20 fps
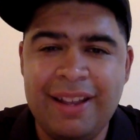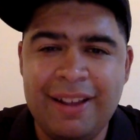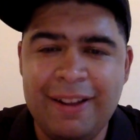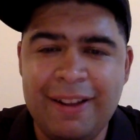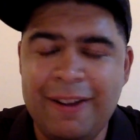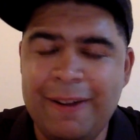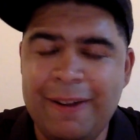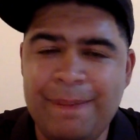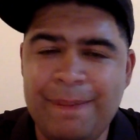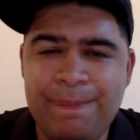
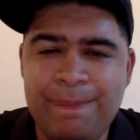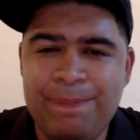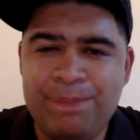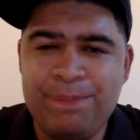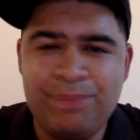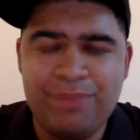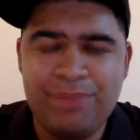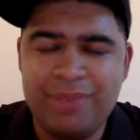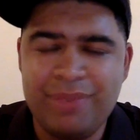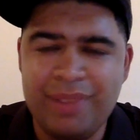
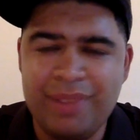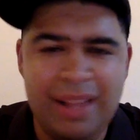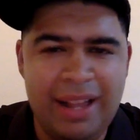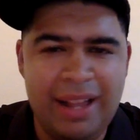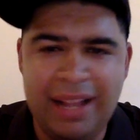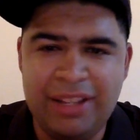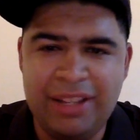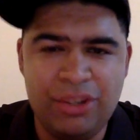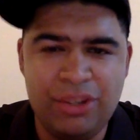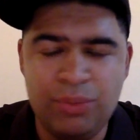
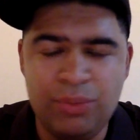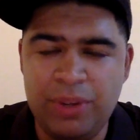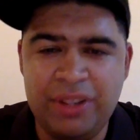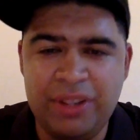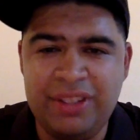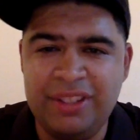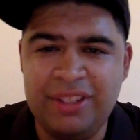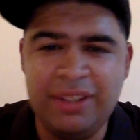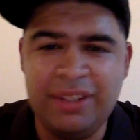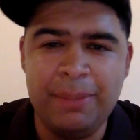I just want
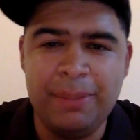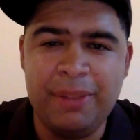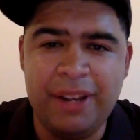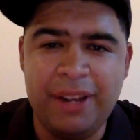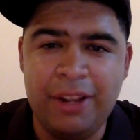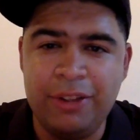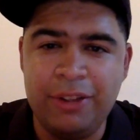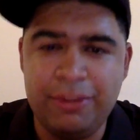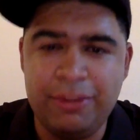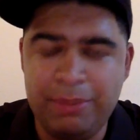to see something
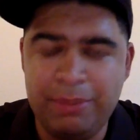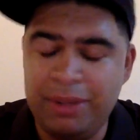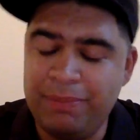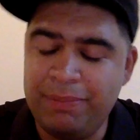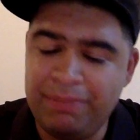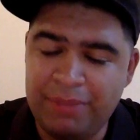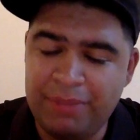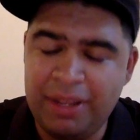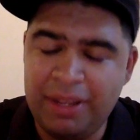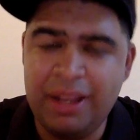else, but
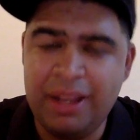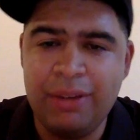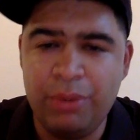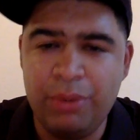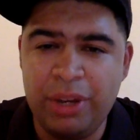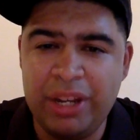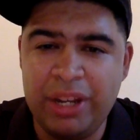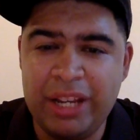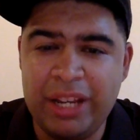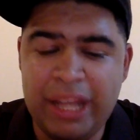
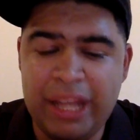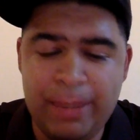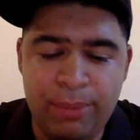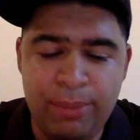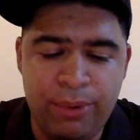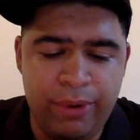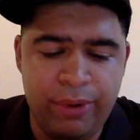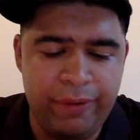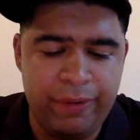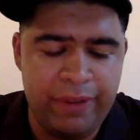we're going to get
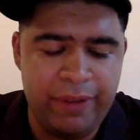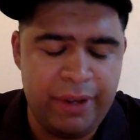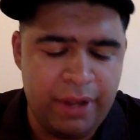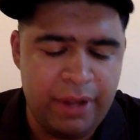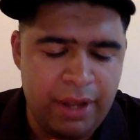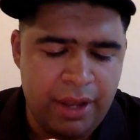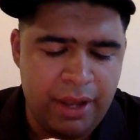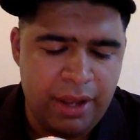more of it.